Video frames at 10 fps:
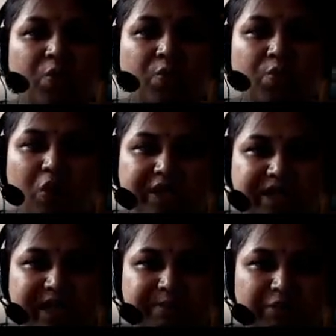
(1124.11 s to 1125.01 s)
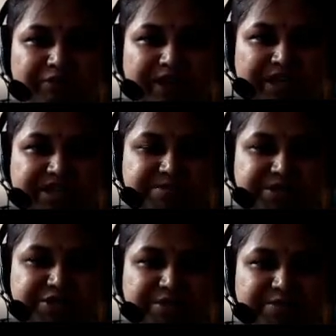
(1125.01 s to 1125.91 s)
what type of
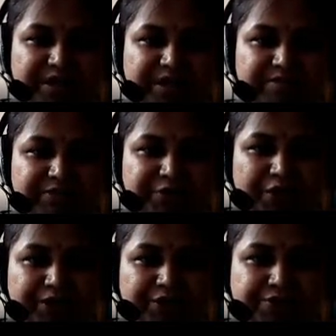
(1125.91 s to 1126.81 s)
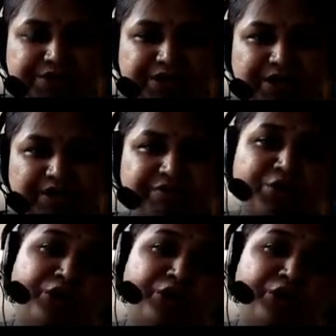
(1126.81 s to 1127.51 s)
transmission medium you are using. If you are